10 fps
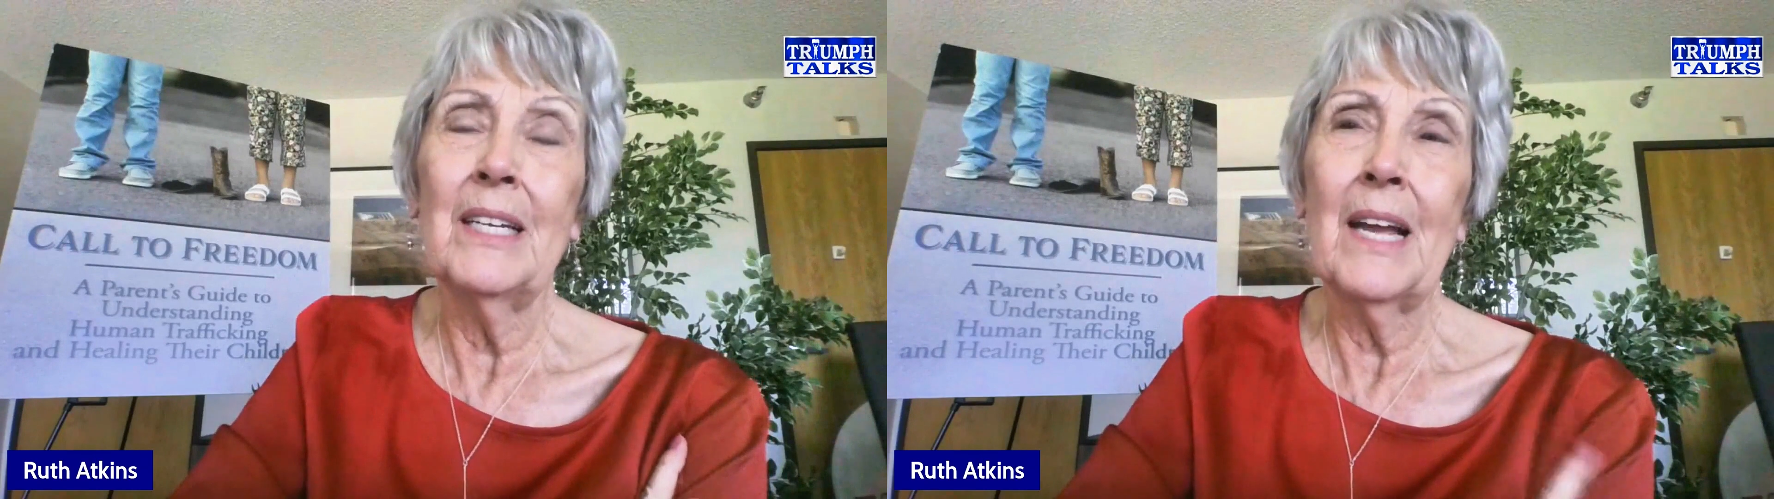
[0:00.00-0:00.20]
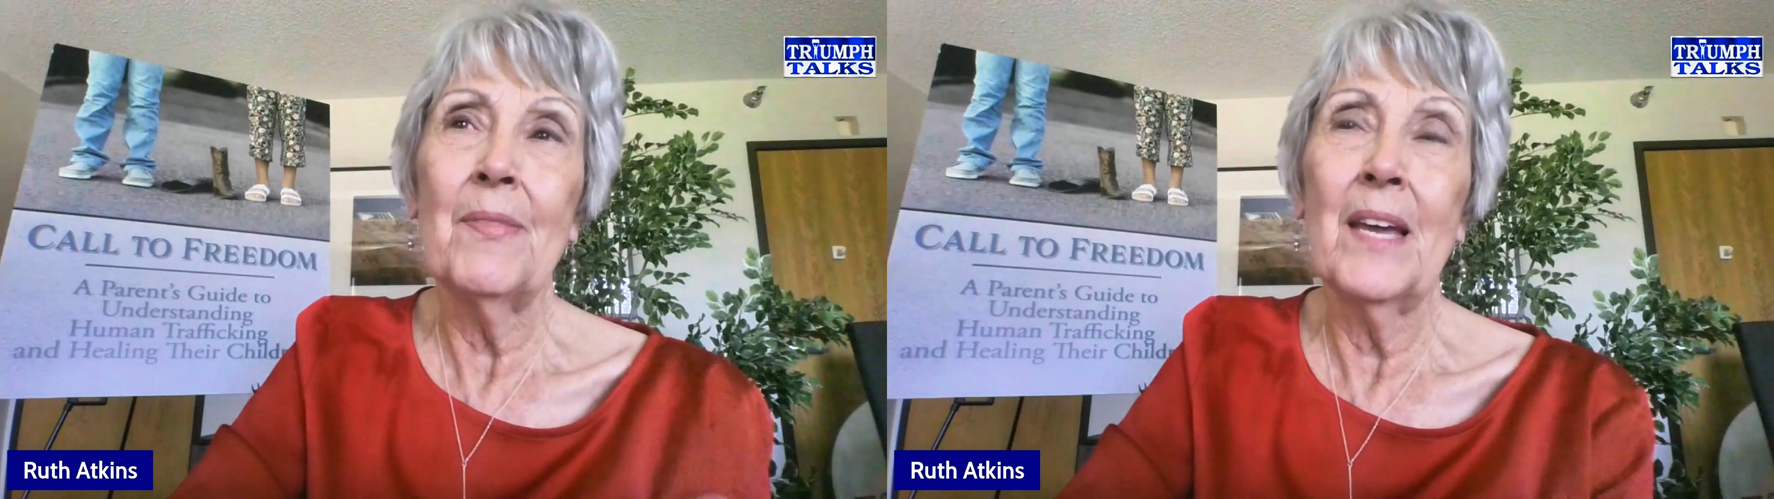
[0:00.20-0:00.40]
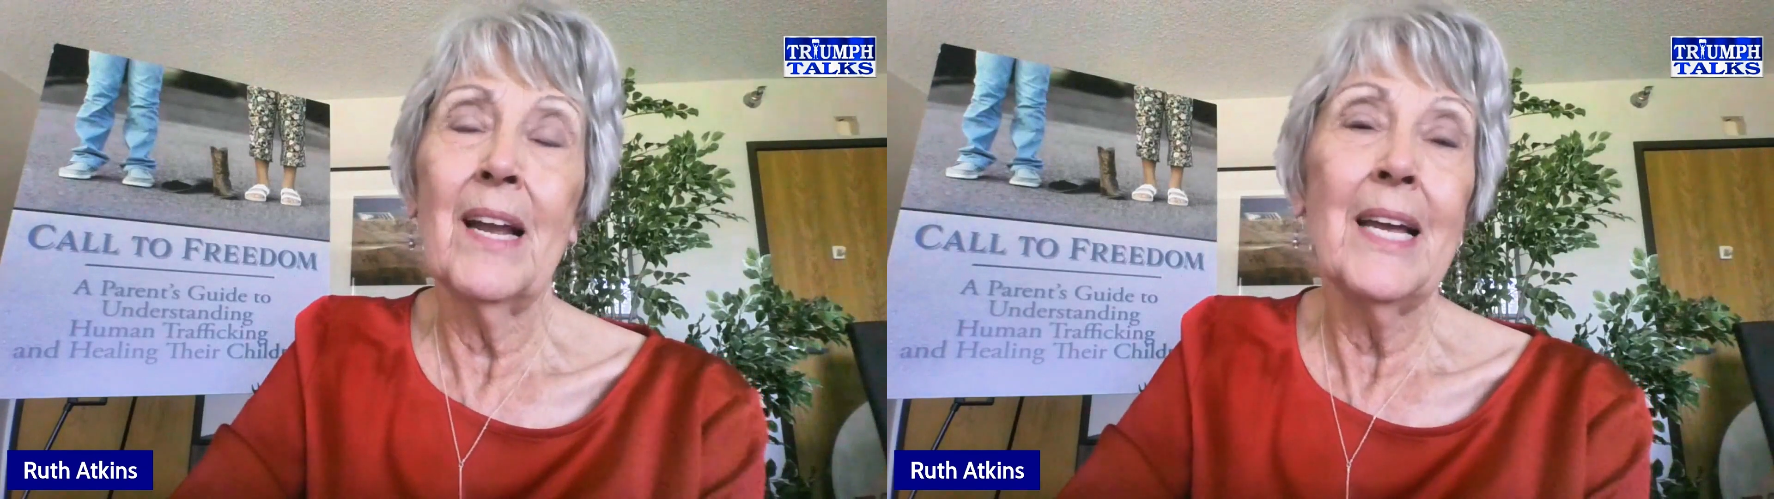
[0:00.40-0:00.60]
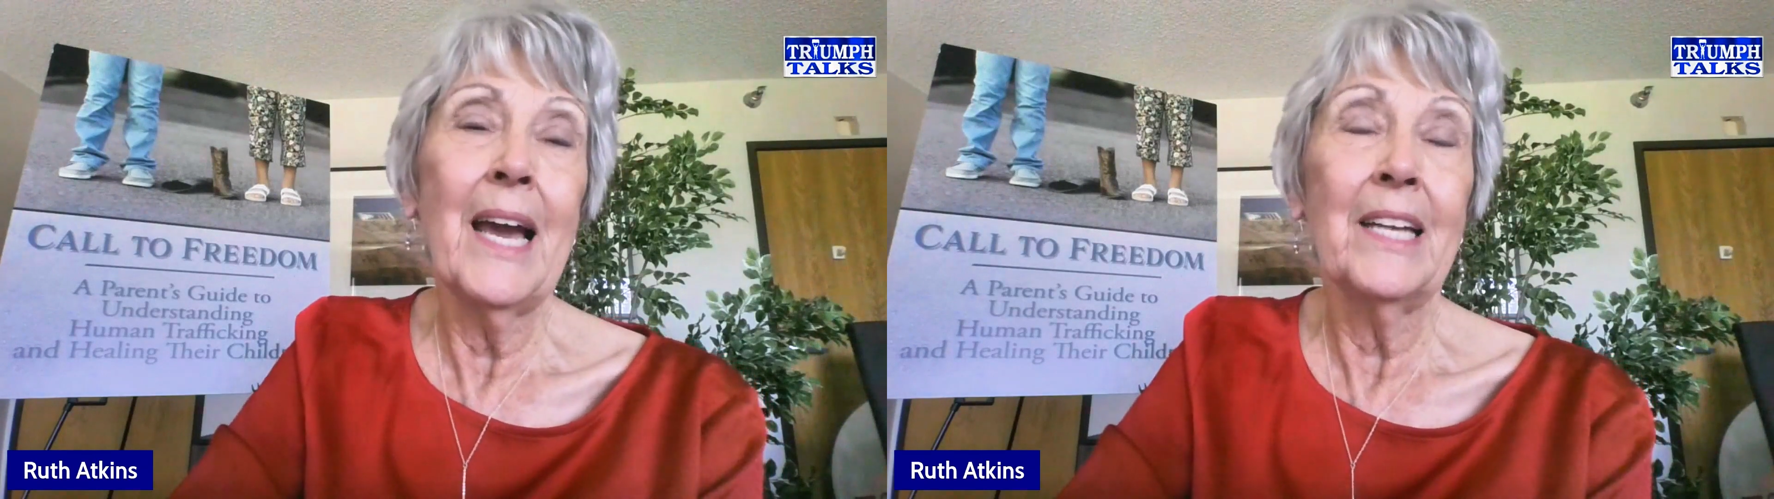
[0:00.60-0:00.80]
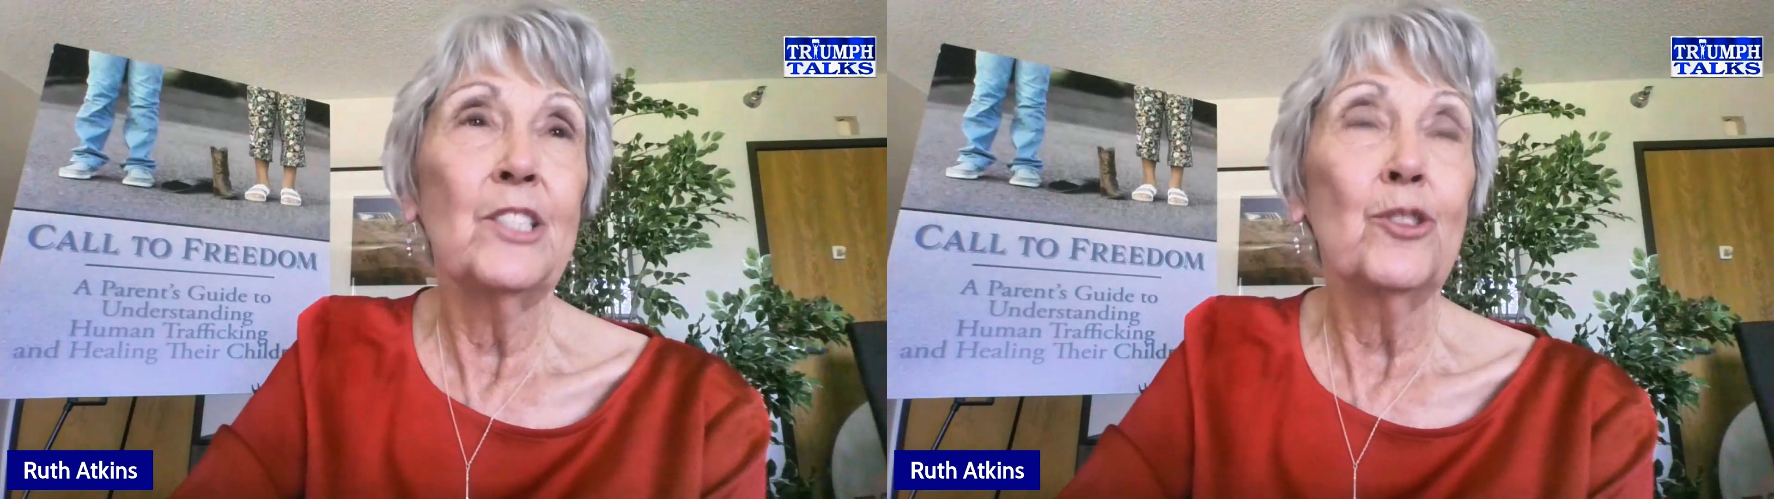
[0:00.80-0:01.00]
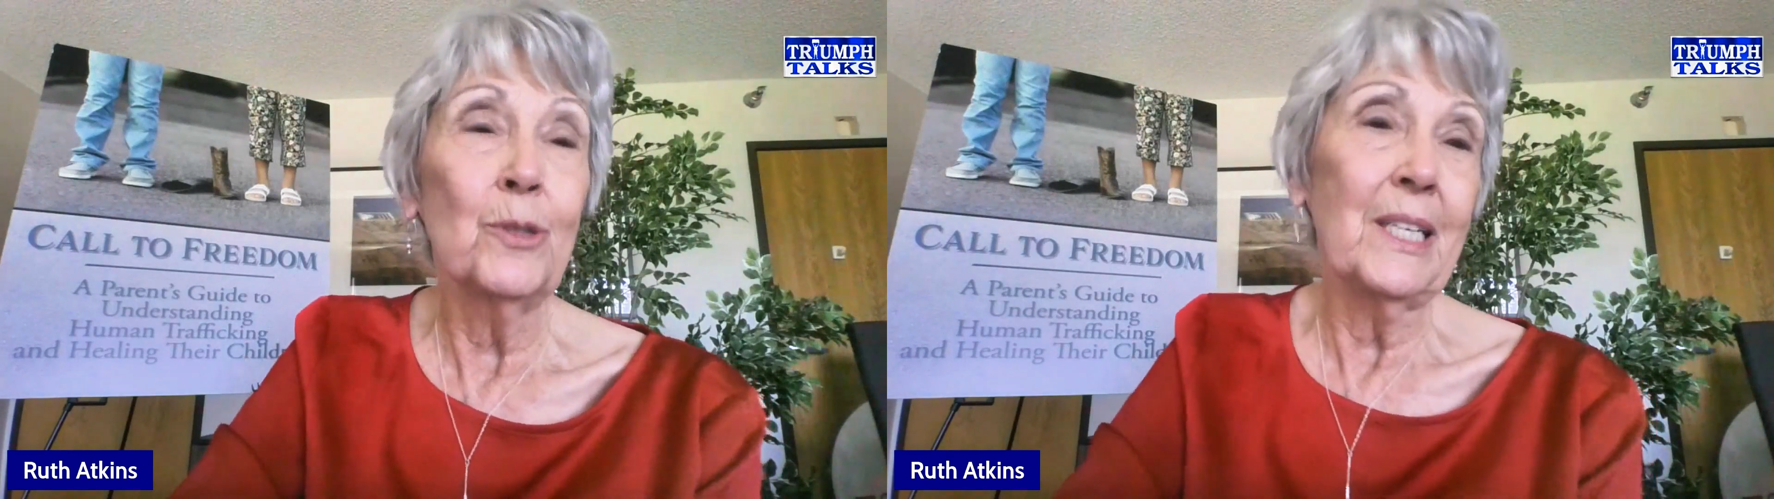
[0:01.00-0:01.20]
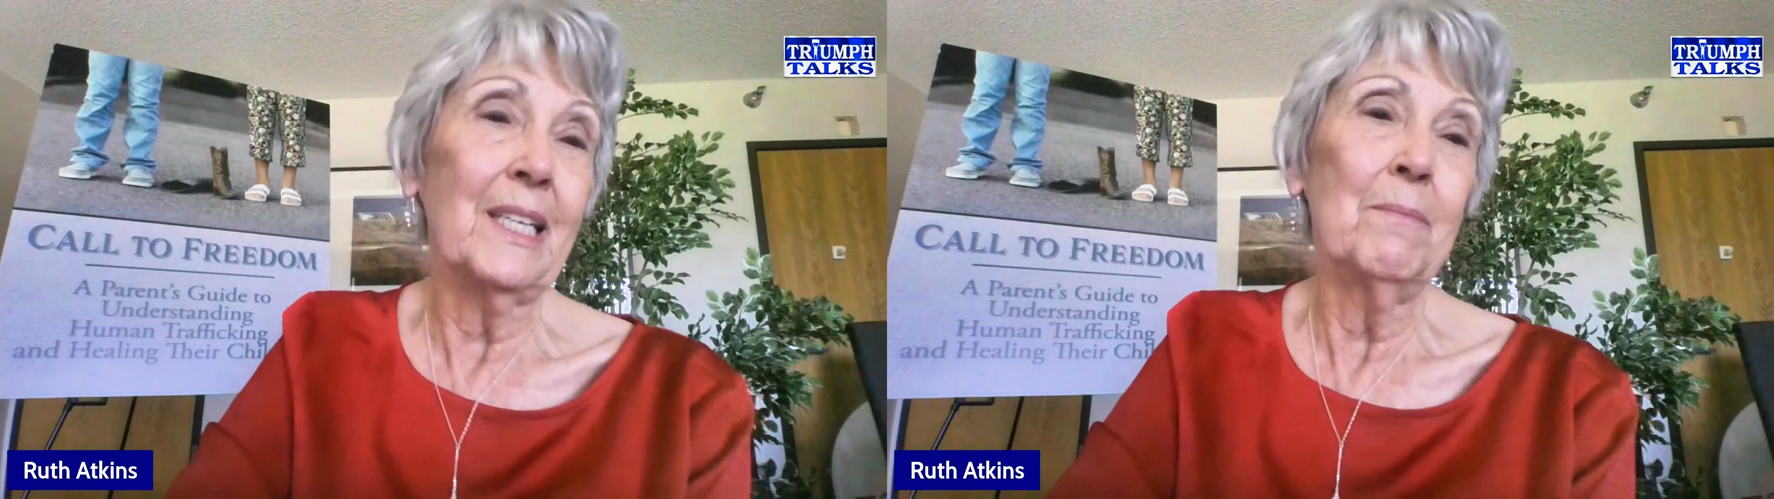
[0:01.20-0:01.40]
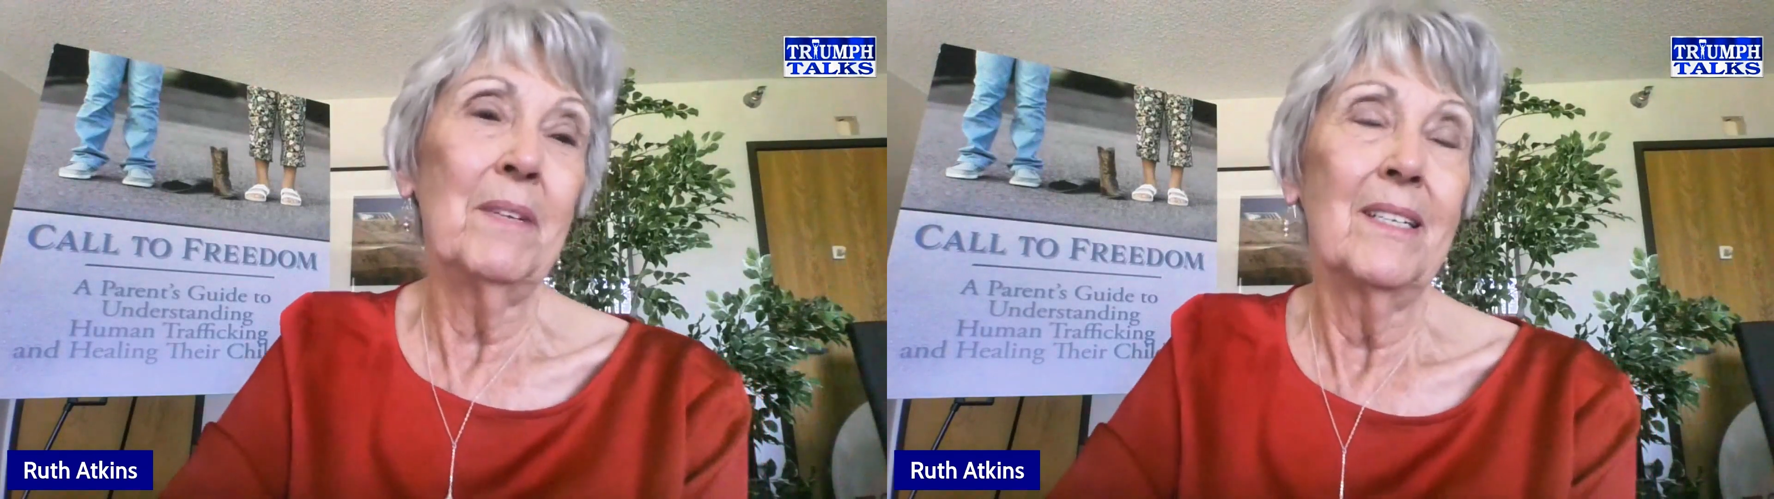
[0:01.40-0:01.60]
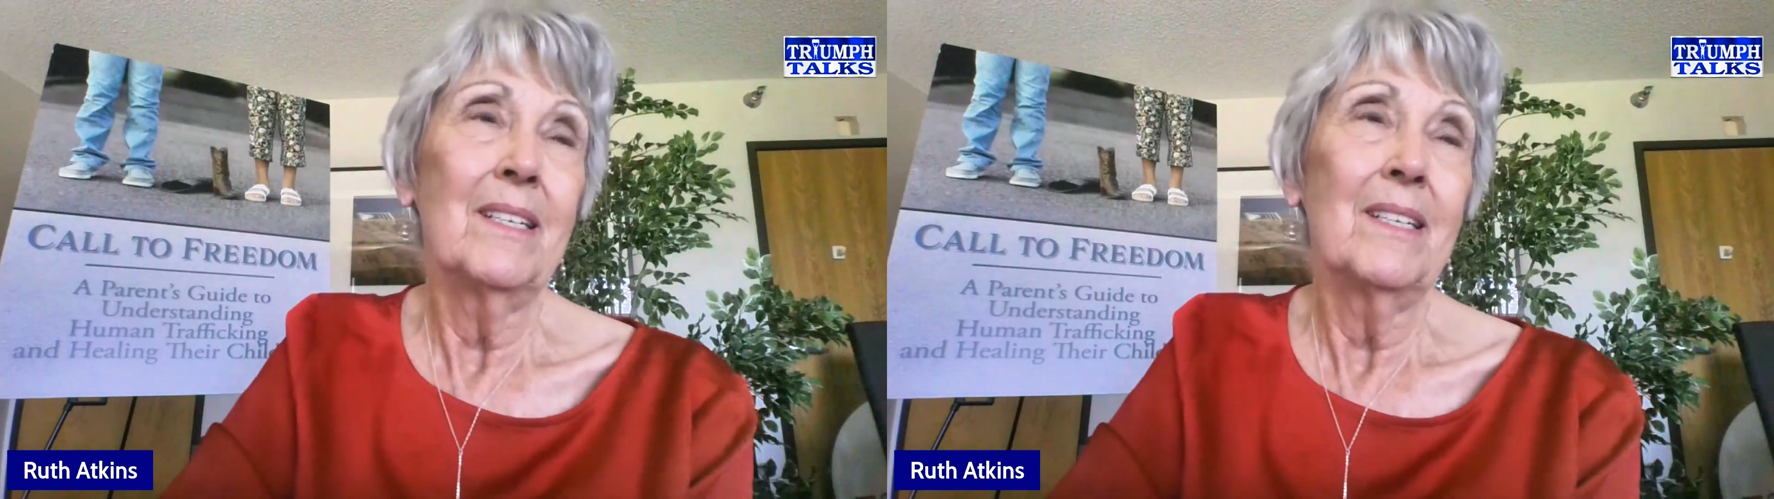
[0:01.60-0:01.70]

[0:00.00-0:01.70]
And then I had a dream.